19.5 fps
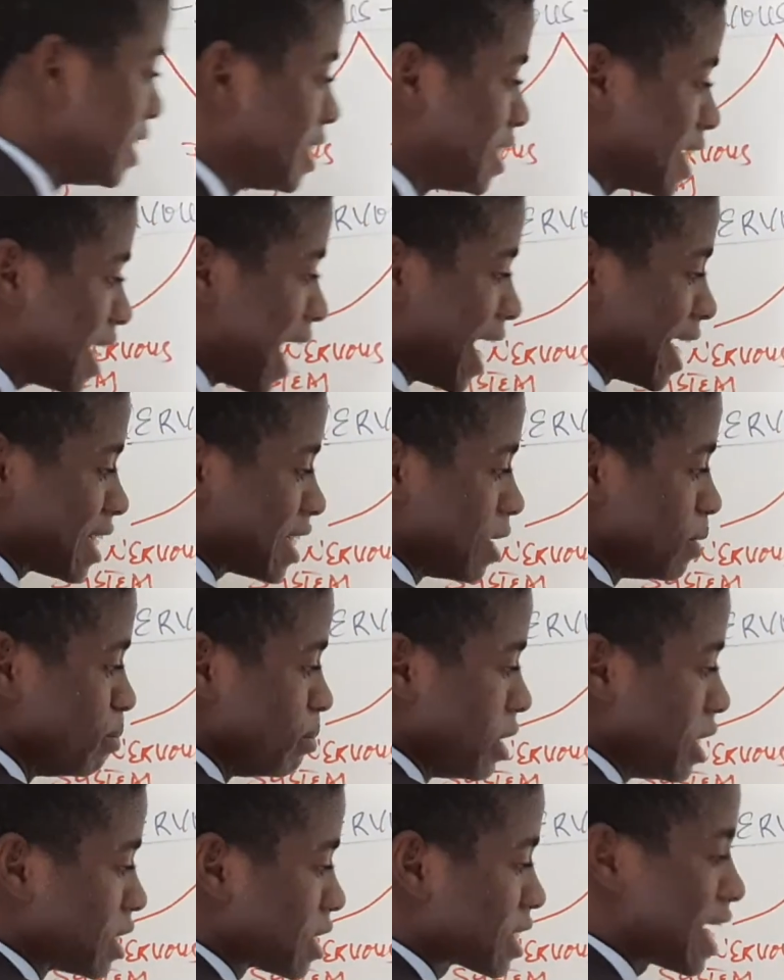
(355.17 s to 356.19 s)
GIT
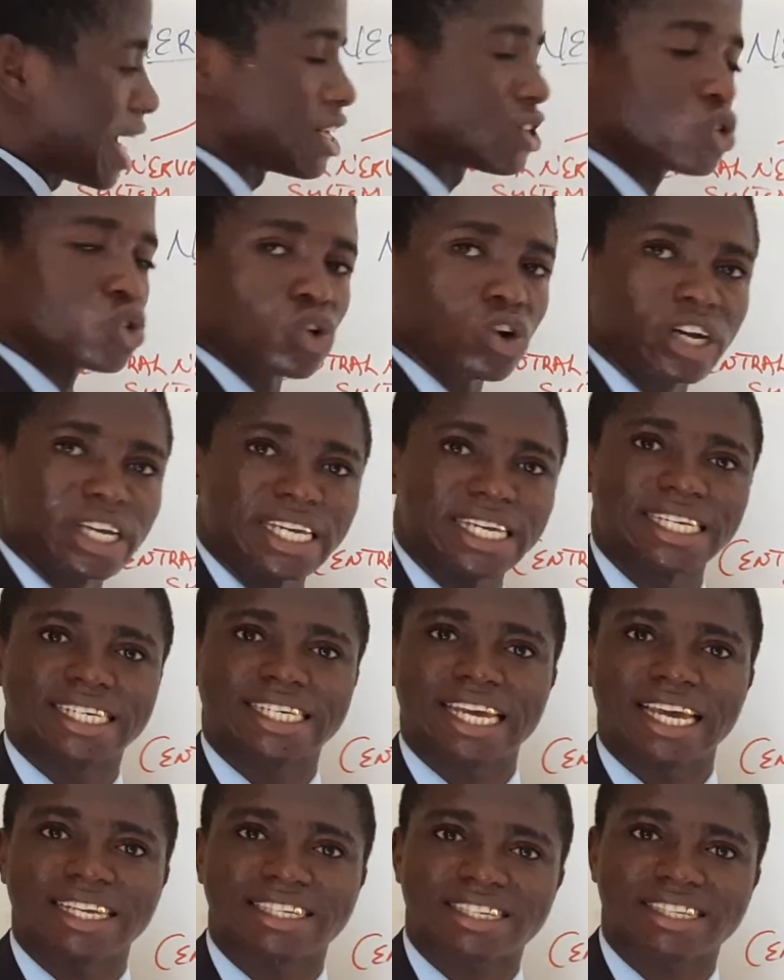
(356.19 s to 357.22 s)
means
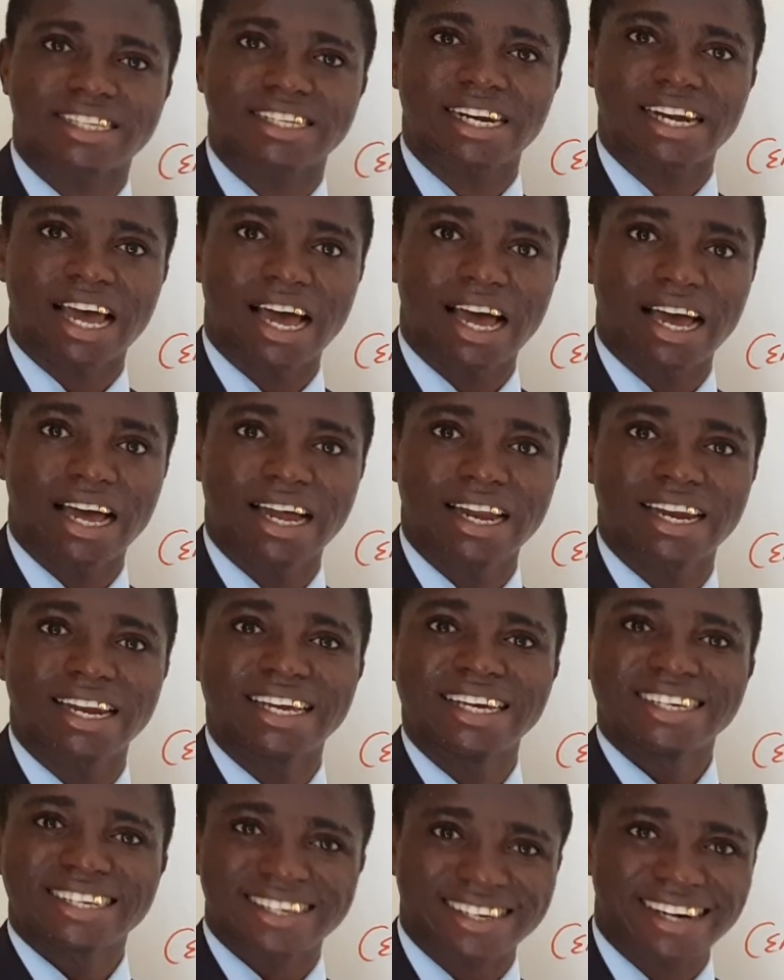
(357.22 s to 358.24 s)
gastrointestinal
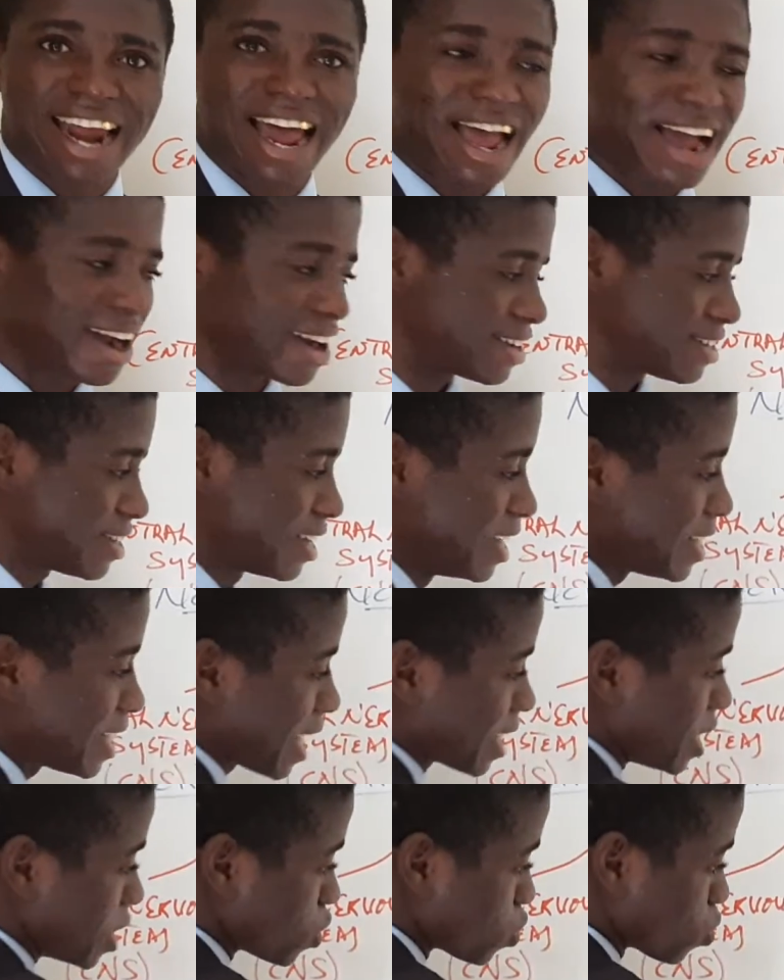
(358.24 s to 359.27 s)
tract.
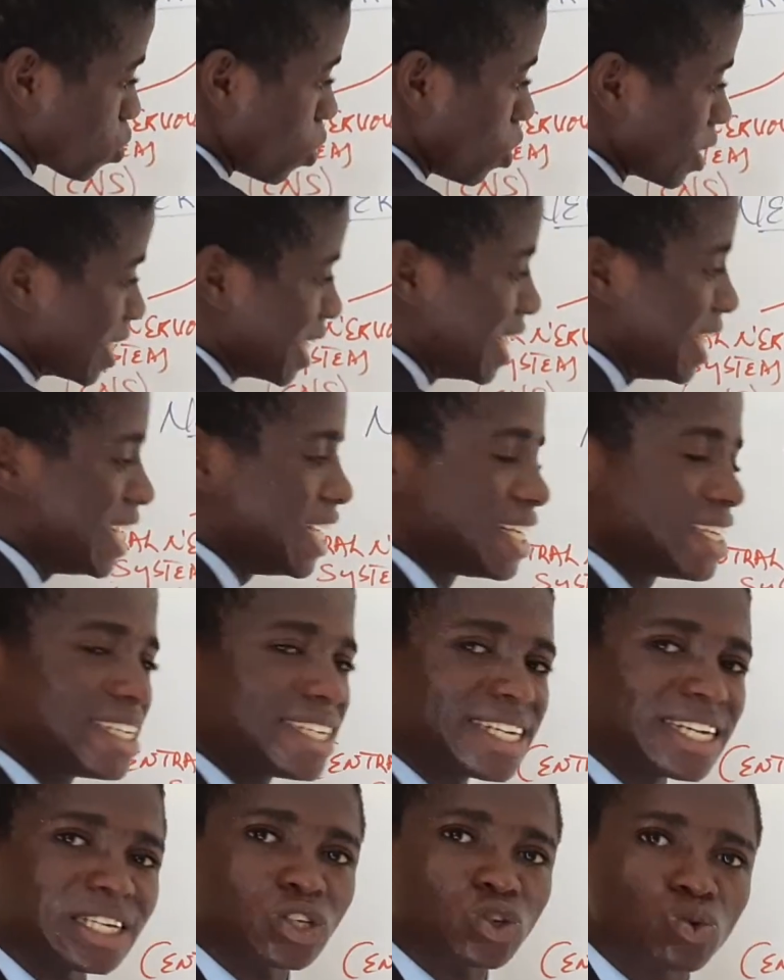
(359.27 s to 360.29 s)
That is what it
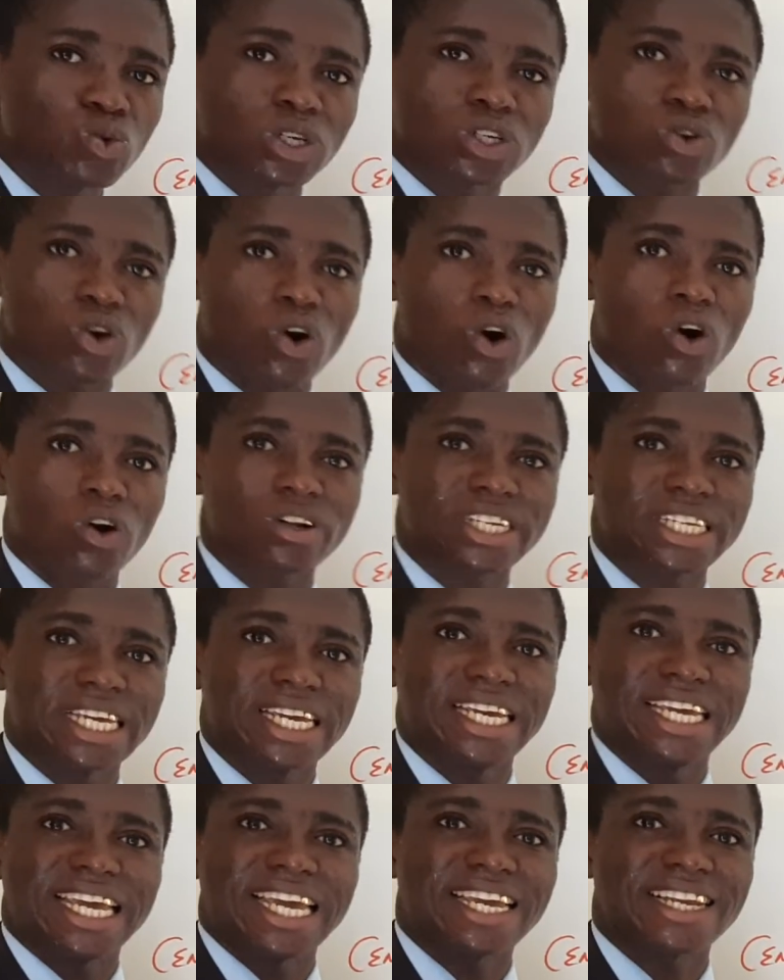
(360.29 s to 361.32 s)
deals with all
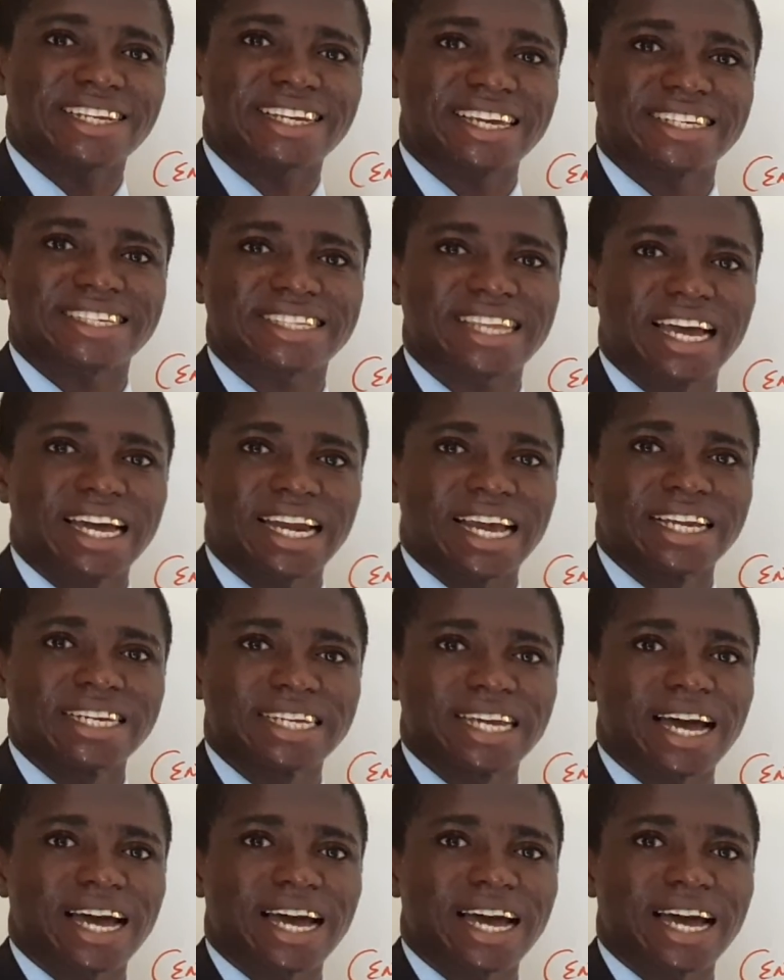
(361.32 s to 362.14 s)
the intestine and the